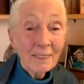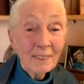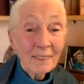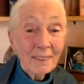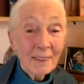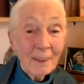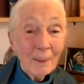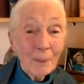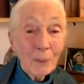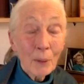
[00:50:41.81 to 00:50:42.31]

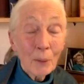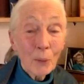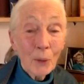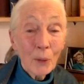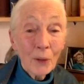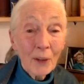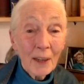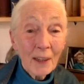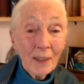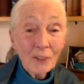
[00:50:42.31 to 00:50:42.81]
And we're
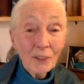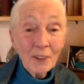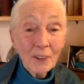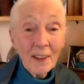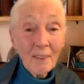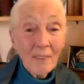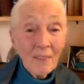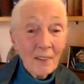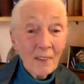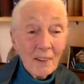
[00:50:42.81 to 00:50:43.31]
working
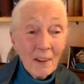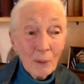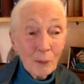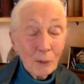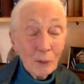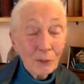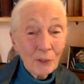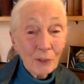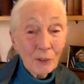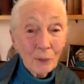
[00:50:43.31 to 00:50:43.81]
together now.
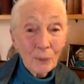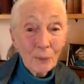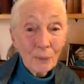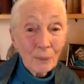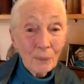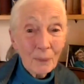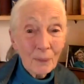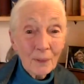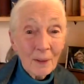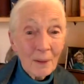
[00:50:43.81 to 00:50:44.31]

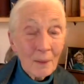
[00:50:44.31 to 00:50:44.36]
So